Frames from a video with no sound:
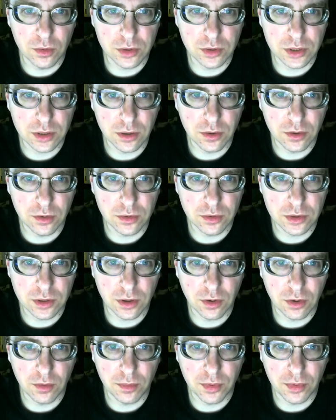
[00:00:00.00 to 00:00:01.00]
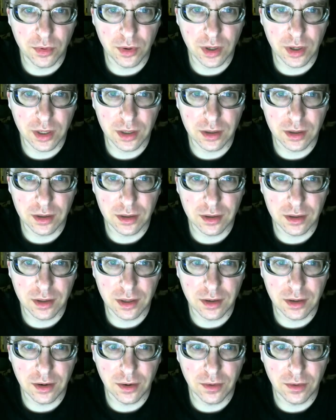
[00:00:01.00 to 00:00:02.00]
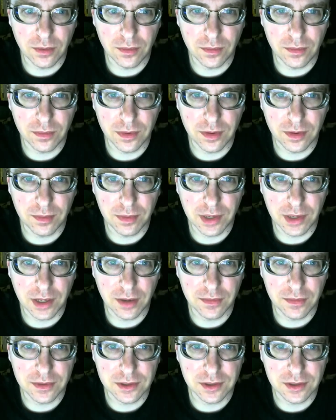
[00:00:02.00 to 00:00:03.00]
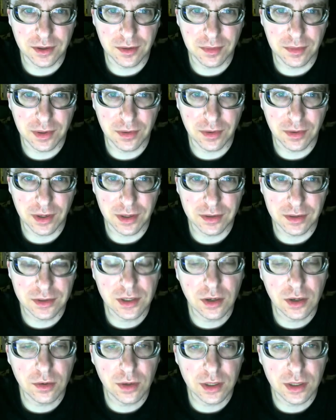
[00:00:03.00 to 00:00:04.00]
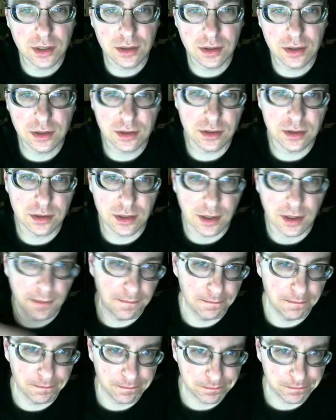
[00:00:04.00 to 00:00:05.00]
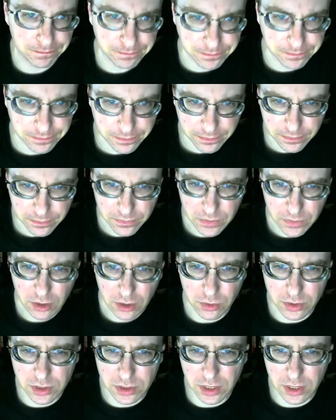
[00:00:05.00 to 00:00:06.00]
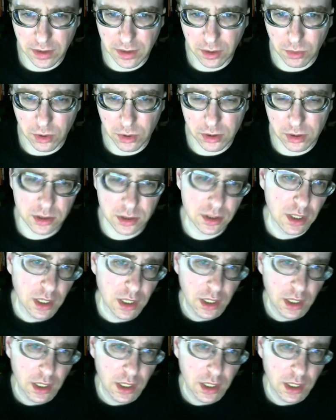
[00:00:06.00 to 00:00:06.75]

slow, slow, boring, and I know that the payoff isn't going to be great. So I did this instead. We'll see how that works.